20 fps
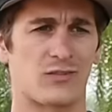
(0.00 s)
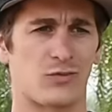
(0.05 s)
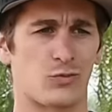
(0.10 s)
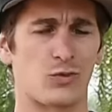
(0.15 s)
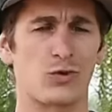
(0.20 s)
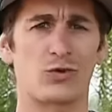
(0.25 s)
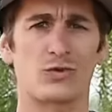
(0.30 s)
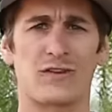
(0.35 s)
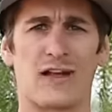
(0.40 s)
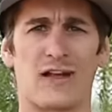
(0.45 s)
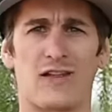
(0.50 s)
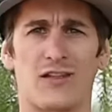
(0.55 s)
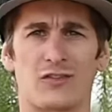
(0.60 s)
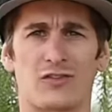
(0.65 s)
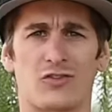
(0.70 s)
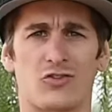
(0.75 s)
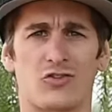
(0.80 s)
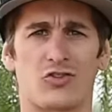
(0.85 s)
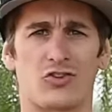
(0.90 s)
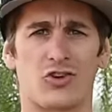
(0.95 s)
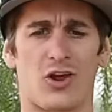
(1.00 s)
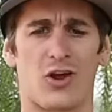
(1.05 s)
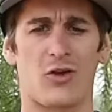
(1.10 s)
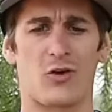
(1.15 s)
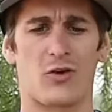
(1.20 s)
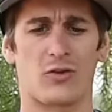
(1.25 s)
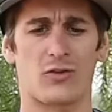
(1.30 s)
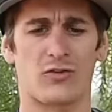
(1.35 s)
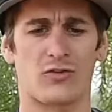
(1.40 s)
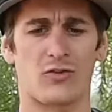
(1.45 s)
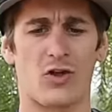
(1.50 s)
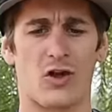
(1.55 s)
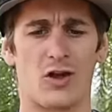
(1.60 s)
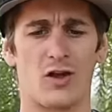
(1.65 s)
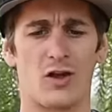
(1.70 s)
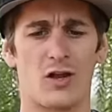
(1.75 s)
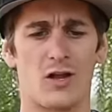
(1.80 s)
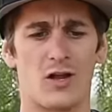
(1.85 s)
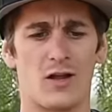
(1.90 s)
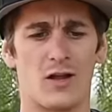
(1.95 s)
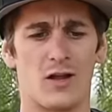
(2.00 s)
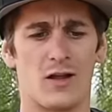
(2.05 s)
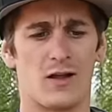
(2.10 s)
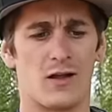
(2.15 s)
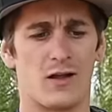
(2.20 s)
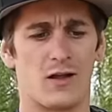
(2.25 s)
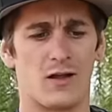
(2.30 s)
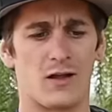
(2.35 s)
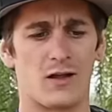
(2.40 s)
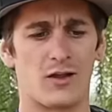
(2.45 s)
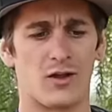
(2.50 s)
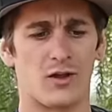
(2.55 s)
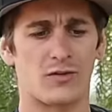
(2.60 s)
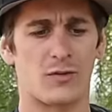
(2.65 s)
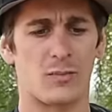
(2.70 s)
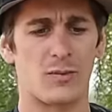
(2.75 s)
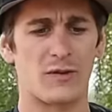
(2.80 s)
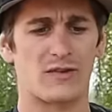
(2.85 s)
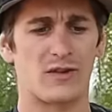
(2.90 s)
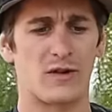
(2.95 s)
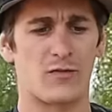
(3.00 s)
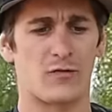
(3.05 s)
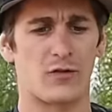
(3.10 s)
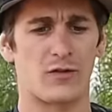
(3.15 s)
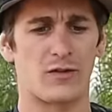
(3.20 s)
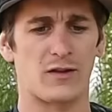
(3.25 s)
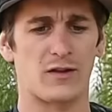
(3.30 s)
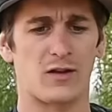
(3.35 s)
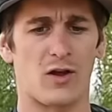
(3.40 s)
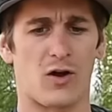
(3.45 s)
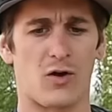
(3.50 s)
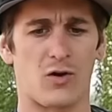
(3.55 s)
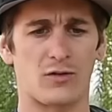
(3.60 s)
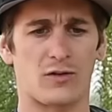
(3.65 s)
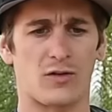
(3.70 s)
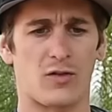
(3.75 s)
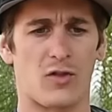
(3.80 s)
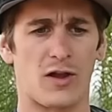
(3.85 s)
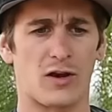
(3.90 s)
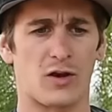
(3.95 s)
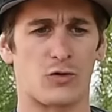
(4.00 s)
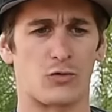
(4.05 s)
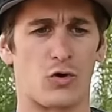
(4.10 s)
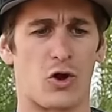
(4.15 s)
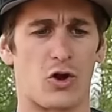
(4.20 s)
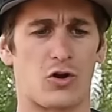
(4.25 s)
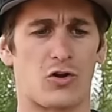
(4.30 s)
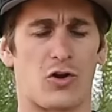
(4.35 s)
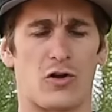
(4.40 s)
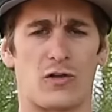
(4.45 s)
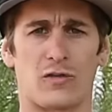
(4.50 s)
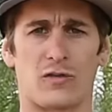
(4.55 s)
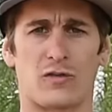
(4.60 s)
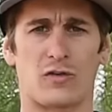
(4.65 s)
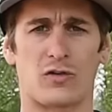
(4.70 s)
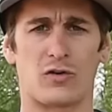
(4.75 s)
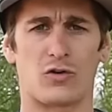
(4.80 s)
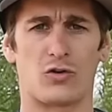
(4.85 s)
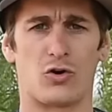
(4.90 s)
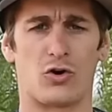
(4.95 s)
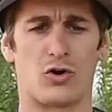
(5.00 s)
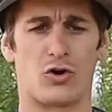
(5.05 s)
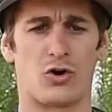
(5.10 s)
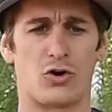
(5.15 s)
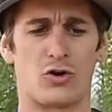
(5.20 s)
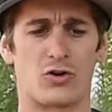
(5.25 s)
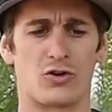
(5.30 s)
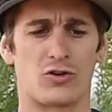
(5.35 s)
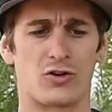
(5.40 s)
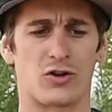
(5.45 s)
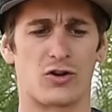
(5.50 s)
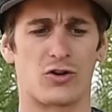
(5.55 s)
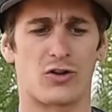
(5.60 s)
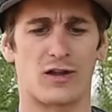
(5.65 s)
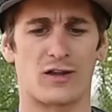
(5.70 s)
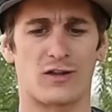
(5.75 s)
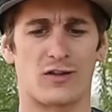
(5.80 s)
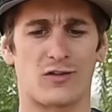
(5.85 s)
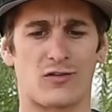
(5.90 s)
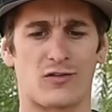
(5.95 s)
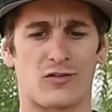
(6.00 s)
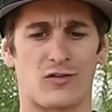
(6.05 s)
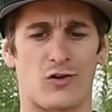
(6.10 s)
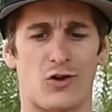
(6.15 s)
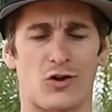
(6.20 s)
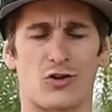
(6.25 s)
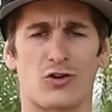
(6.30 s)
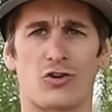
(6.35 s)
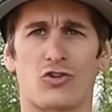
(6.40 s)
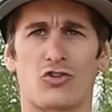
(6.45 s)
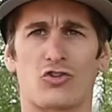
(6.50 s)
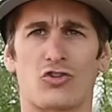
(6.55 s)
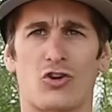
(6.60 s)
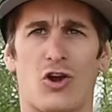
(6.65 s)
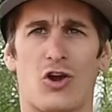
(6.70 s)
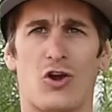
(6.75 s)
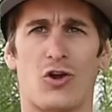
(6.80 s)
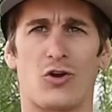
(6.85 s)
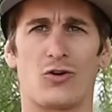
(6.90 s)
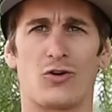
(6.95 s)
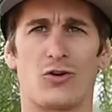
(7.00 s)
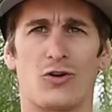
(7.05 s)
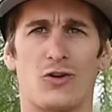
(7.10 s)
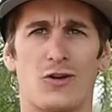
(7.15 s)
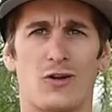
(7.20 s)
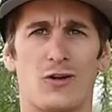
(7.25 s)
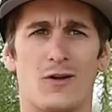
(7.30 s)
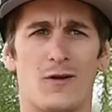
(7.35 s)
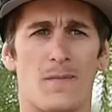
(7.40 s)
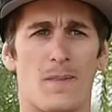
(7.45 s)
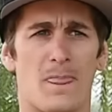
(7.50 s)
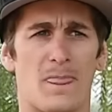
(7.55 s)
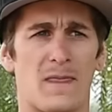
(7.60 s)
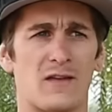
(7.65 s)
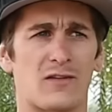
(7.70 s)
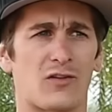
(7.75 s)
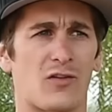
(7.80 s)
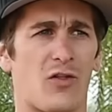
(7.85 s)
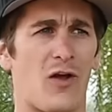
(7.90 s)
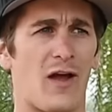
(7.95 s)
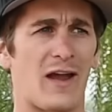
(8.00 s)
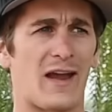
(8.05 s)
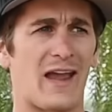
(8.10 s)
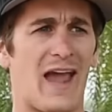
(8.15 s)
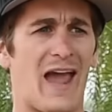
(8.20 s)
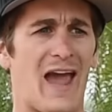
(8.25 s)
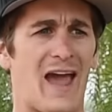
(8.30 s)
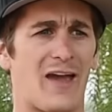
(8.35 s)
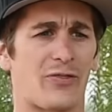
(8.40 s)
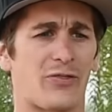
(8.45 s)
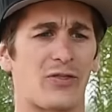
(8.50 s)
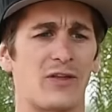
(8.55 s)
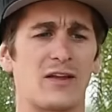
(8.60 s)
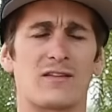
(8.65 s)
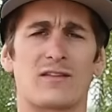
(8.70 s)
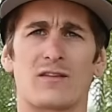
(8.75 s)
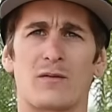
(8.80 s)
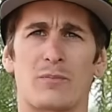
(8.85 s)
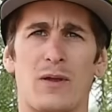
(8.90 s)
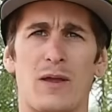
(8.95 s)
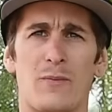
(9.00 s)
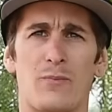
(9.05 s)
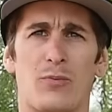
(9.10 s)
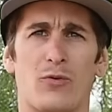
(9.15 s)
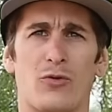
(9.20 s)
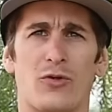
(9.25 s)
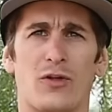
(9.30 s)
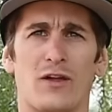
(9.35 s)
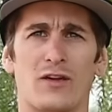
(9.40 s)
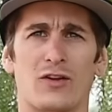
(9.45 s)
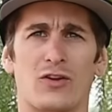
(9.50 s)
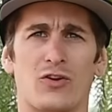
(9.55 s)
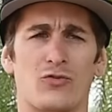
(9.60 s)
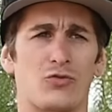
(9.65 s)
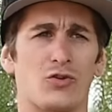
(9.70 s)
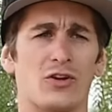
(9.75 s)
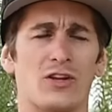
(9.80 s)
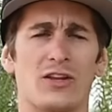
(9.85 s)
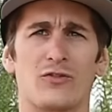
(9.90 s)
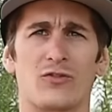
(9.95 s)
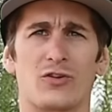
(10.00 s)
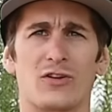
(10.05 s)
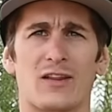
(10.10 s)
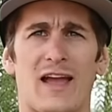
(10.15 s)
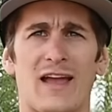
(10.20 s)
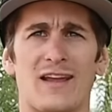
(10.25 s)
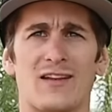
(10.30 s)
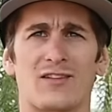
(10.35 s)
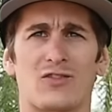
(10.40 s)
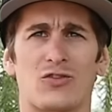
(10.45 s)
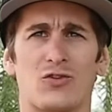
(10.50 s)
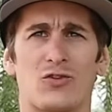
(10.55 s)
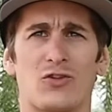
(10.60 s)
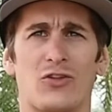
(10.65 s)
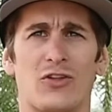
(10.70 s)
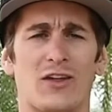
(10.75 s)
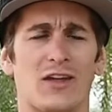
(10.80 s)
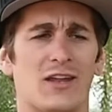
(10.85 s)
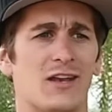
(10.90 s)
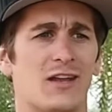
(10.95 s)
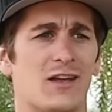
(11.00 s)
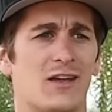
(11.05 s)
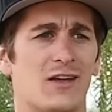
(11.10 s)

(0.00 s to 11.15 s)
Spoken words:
real talented show. It's not, you know, it's a bit different than going to like a rock concert or, you know, like your circus show. These are like athletes, that people that can really relate to, that,